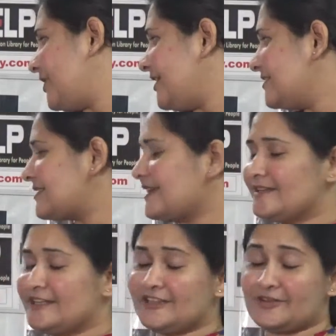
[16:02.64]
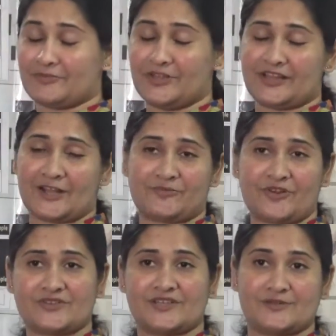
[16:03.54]
plays, and in that
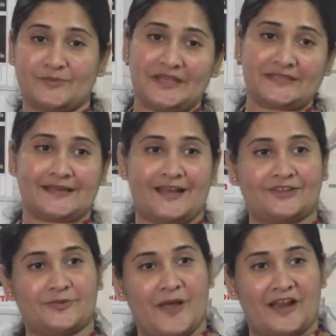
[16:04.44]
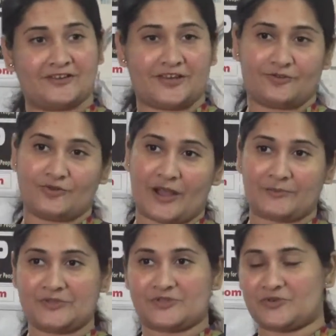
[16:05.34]
process meets another panda who
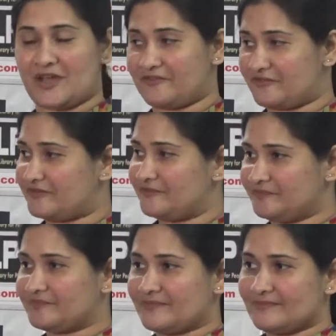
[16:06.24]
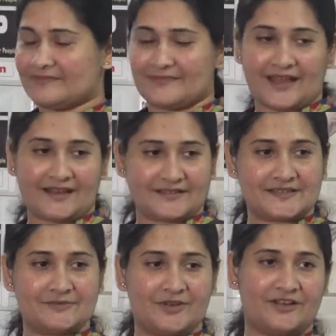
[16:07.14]
happens to have had a
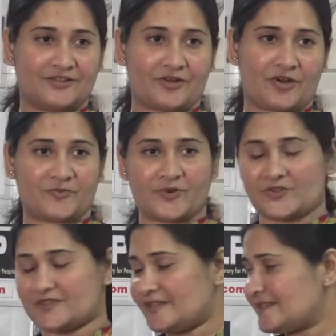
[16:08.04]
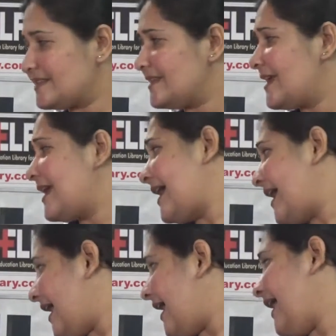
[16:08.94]
similar thought process,
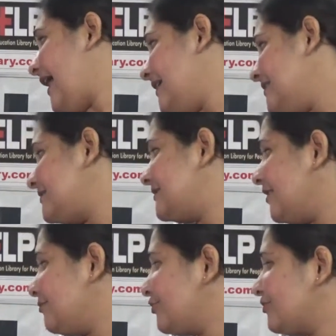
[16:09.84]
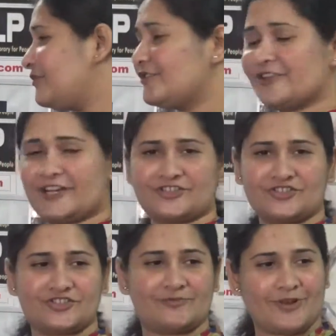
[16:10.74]
and a beautiful
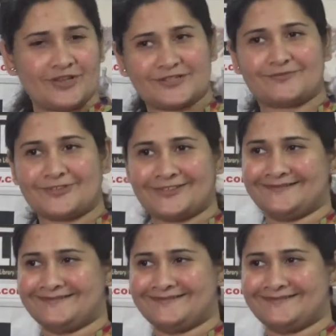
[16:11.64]
relationship blossomed.